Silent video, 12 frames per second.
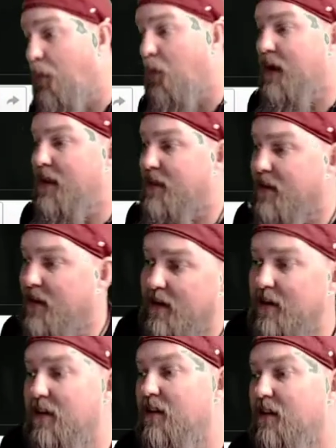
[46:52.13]
with
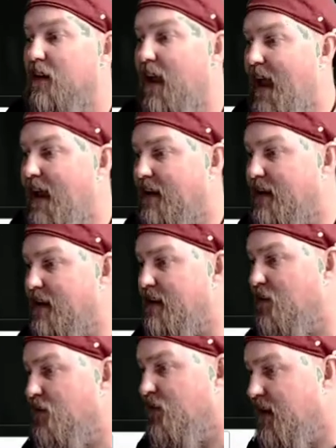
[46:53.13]
editing
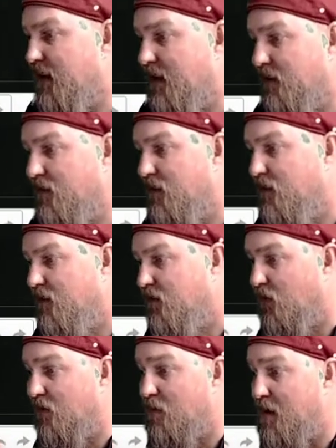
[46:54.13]
those things.
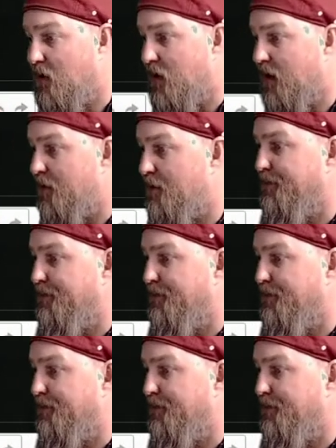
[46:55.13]
So it's been a while.